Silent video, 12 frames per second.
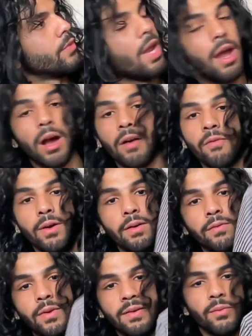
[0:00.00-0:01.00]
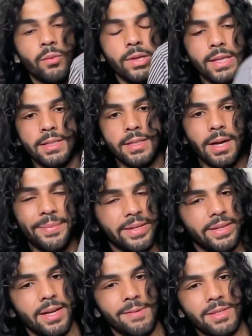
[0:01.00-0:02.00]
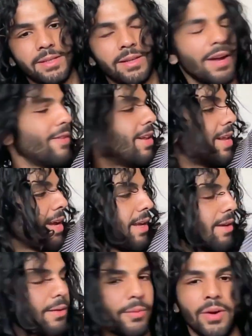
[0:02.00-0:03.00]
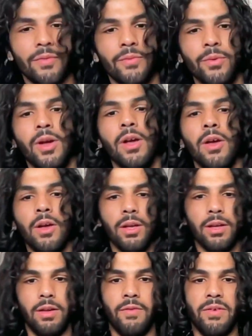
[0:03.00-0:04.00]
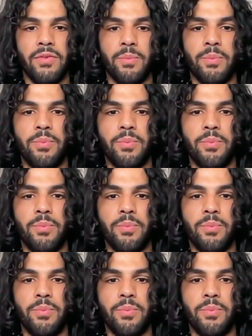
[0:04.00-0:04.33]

Yeah, I've worn this a couple of times. I really like it. Where even if you